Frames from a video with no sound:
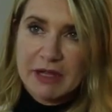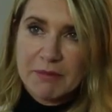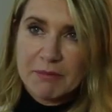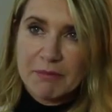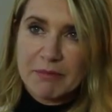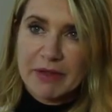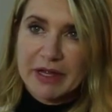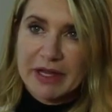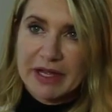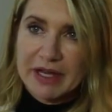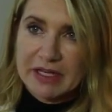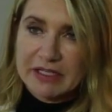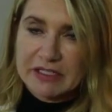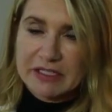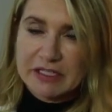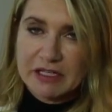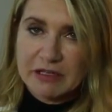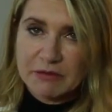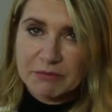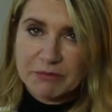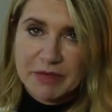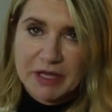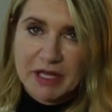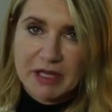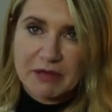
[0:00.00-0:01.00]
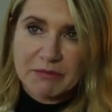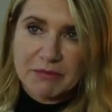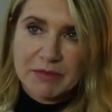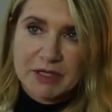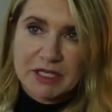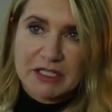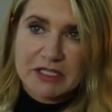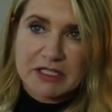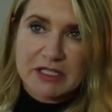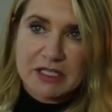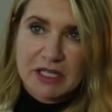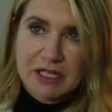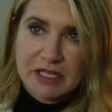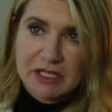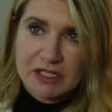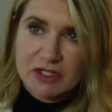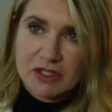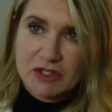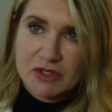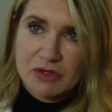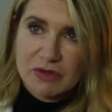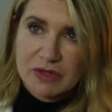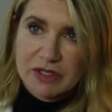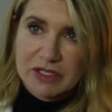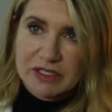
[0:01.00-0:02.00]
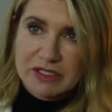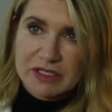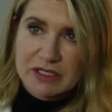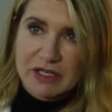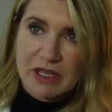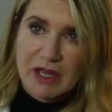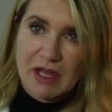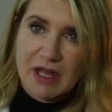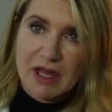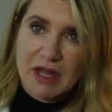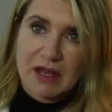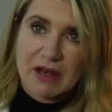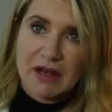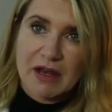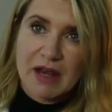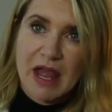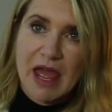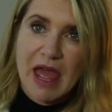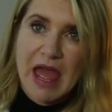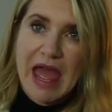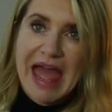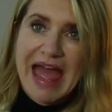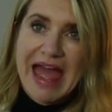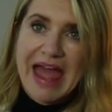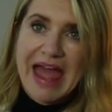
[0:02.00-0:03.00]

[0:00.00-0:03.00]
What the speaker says: implanting pigment into the skin,